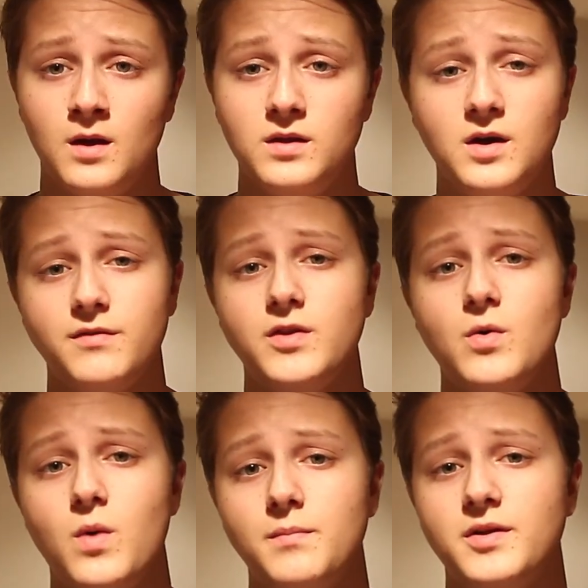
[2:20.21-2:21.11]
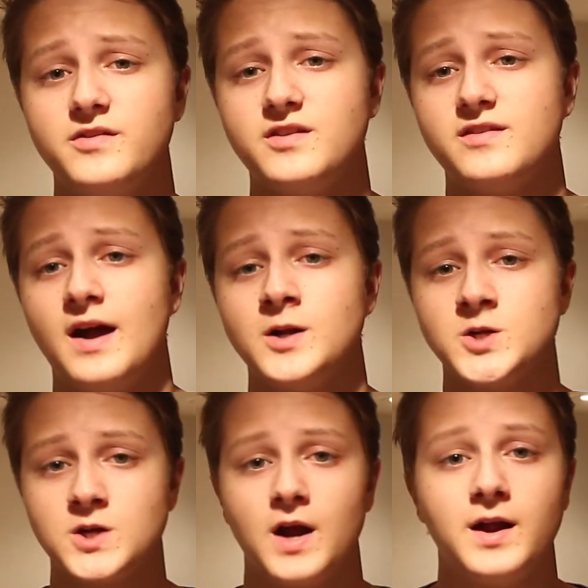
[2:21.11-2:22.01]
Now, even though OnePlus does not
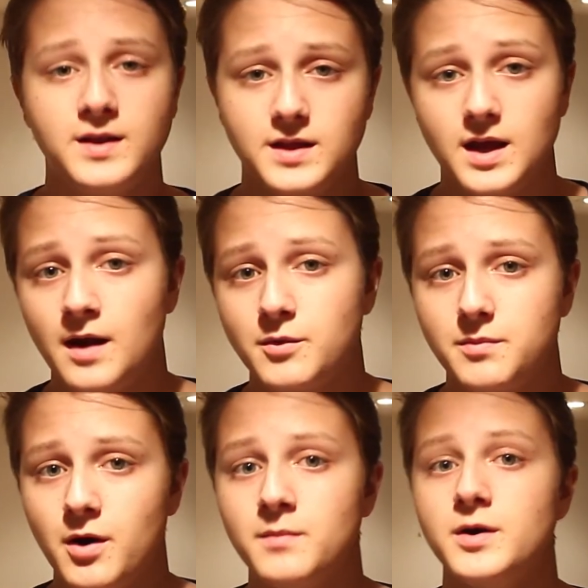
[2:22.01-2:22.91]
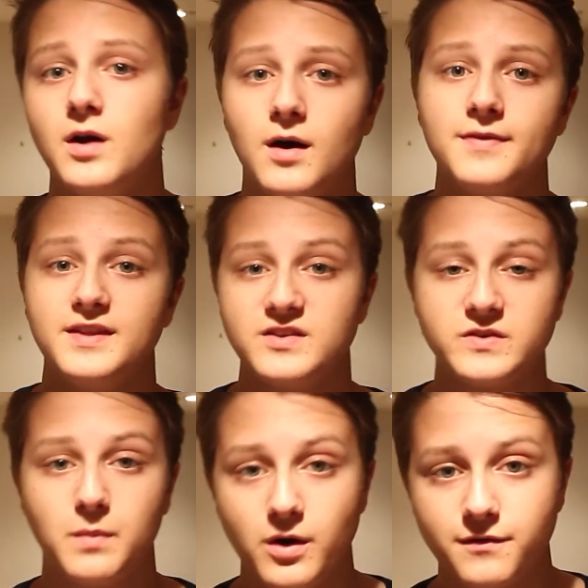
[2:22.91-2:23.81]
shine in the camera department on this
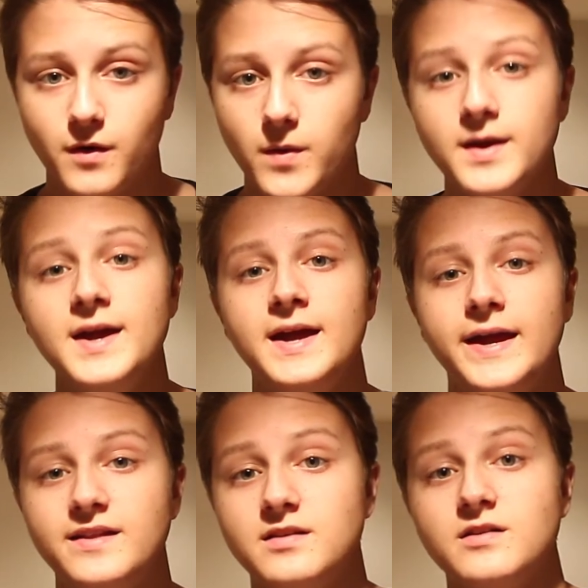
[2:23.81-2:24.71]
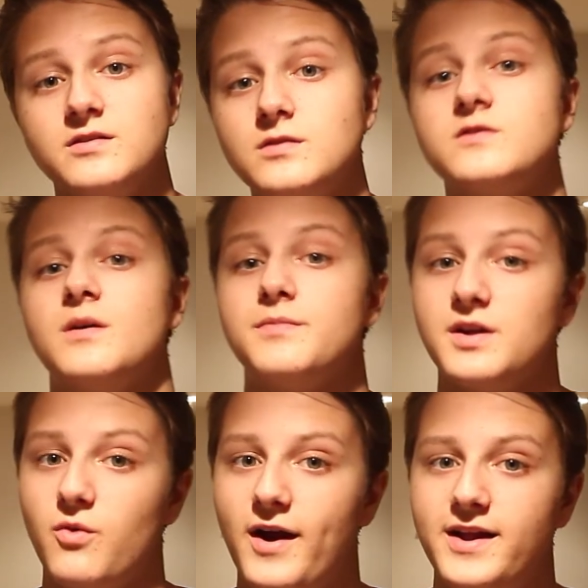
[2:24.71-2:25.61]
smartphone, it does do something
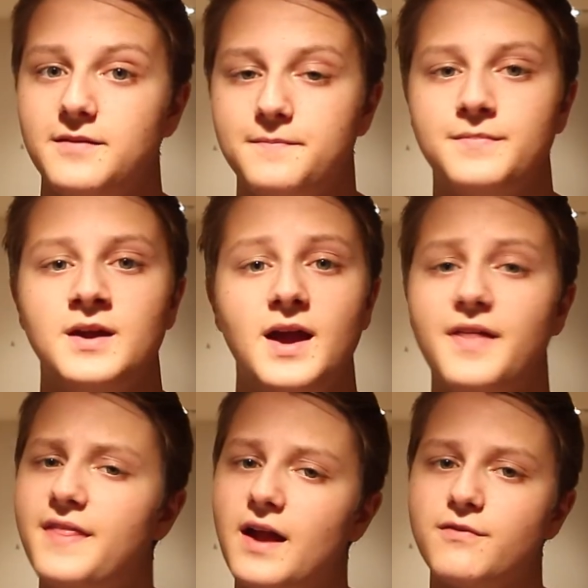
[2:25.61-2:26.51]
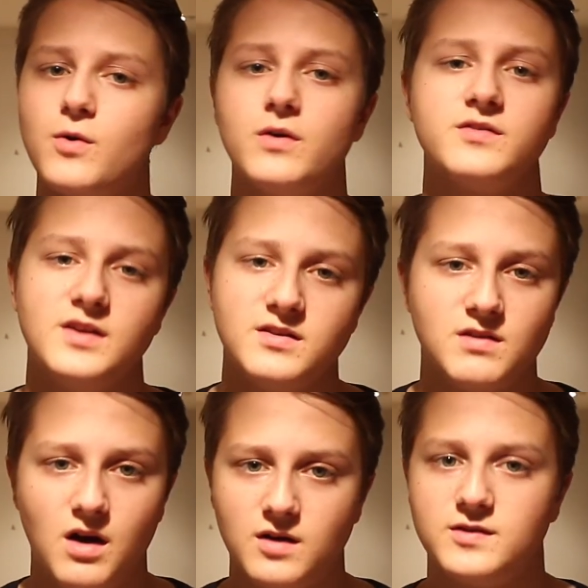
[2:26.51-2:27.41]
right, and that of course is
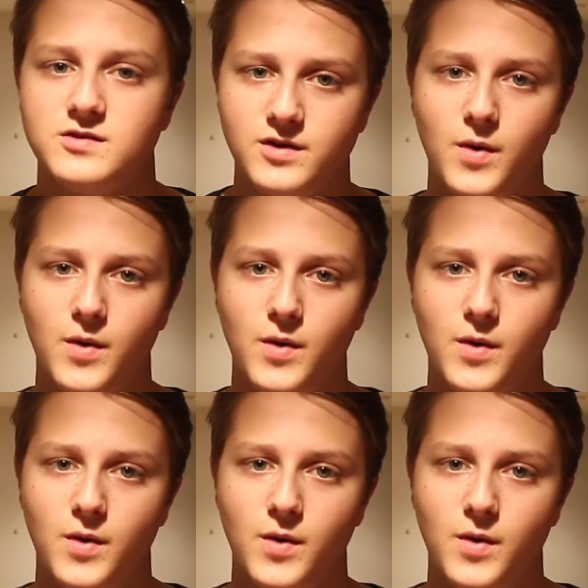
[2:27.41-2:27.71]
Oxygen